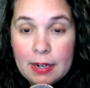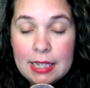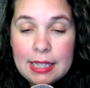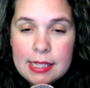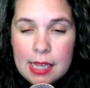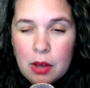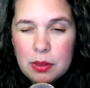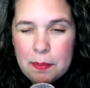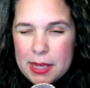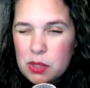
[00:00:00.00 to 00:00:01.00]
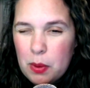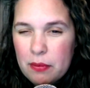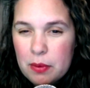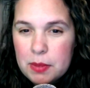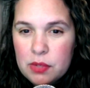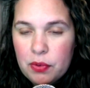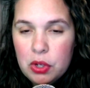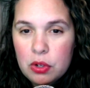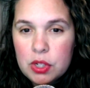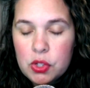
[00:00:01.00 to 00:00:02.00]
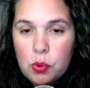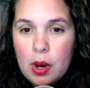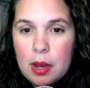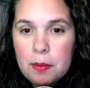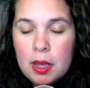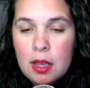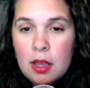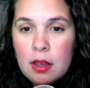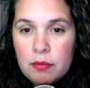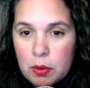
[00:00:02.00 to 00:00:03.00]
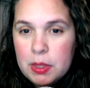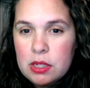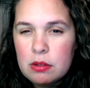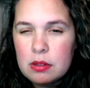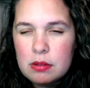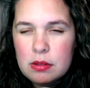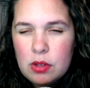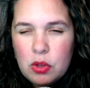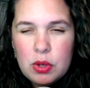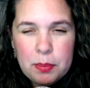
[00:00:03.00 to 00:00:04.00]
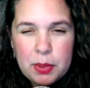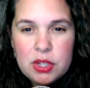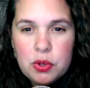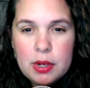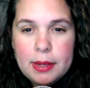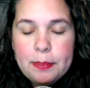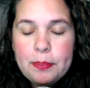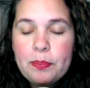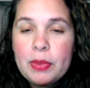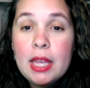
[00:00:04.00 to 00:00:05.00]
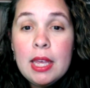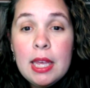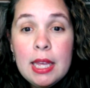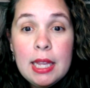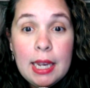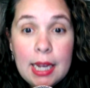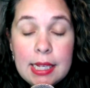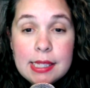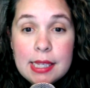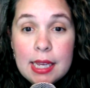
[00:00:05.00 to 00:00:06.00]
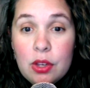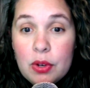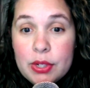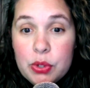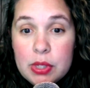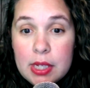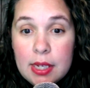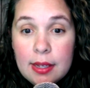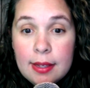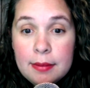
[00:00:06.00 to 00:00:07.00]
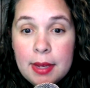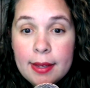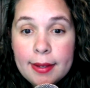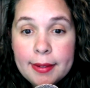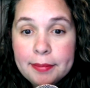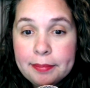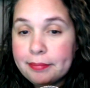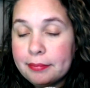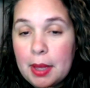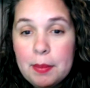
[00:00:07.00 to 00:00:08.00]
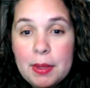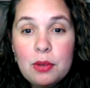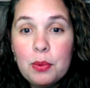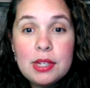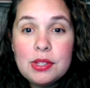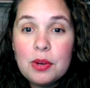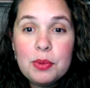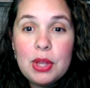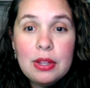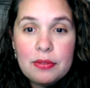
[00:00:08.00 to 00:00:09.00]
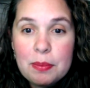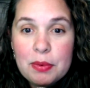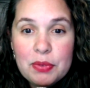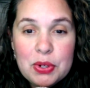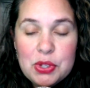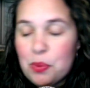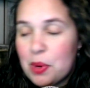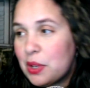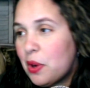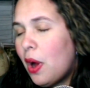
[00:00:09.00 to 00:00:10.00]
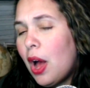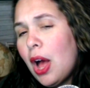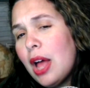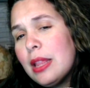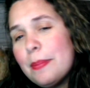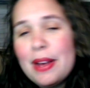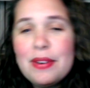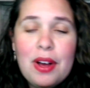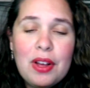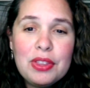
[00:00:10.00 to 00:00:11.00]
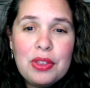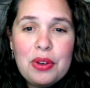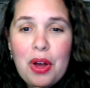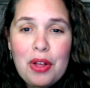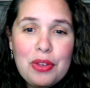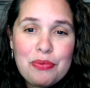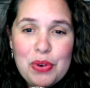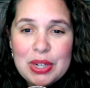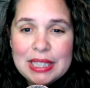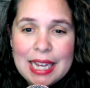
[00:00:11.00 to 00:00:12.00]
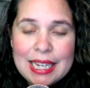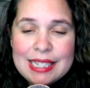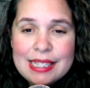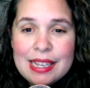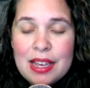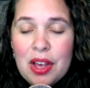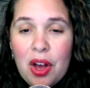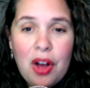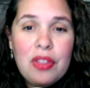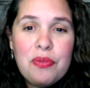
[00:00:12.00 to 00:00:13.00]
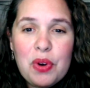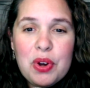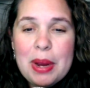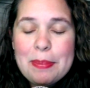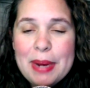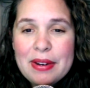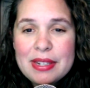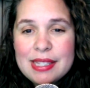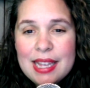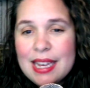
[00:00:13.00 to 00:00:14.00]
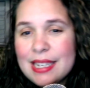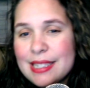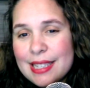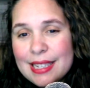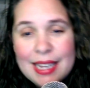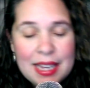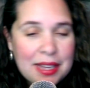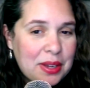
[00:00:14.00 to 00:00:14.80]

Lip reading: All right. That's how the best way for you to describe, so you can picture it. Let's say you're interested in, you want to start with all of them. Of course, you want to know all about all the four lines, all the four grandparents' lines. And